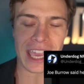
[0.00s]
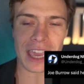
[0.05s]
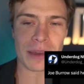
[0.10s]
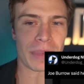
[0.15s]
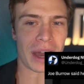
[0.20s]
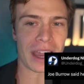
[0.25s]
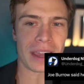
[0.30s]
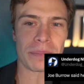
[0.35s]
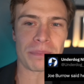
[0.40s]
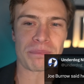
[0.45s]

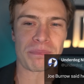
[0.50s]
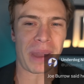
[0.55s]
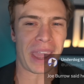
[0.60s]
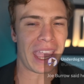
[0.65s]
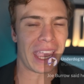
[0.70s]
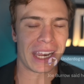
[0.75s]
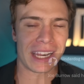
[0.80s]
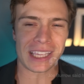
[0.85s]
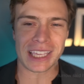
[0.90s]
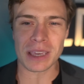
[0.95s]
am I
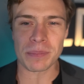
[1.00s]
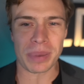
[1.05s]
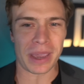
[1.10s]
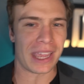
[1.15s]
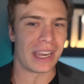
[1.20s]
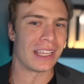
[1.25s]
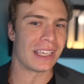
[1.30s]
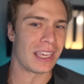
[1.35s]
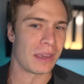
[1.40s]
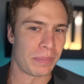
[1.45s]
panicking,
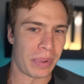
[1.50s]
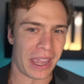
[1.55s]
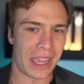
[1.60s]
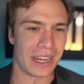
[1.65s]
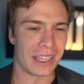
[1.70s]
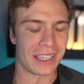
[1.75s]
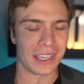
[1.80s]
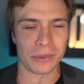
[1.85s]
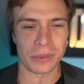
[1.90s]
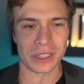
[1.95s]
panicking,
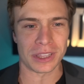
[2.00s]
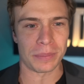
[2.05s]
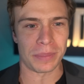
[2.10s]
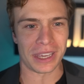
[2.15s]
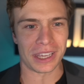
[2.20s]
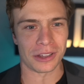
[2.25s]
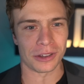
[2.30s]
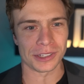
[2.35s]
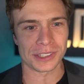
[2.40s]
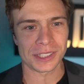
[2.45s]
panicking with the
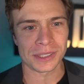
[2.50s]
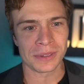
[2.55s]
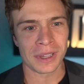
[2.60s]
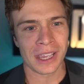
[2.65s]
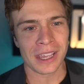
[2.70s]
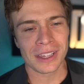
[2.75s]
Bengals?